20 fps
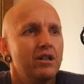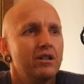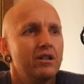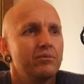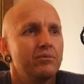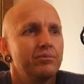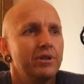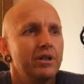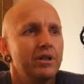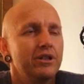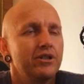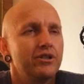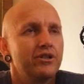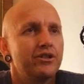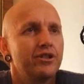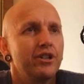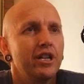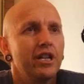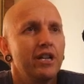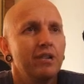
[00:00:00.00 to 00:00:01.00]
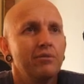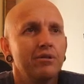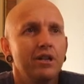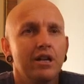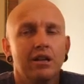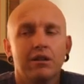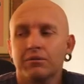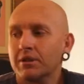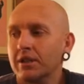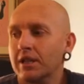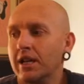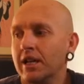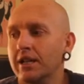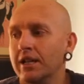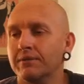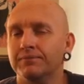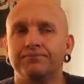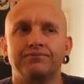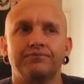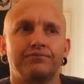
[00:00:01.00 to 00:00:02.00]
Bench, Cheekham's out. I'm glad
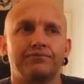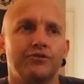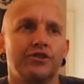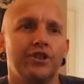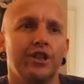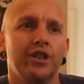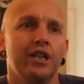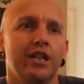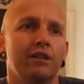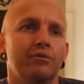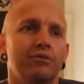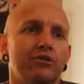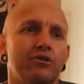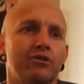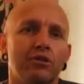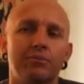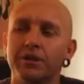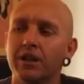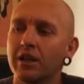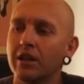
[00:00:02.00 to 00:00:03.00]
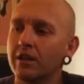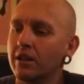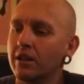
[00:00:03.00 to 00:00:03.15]
Cheekham has dropped out.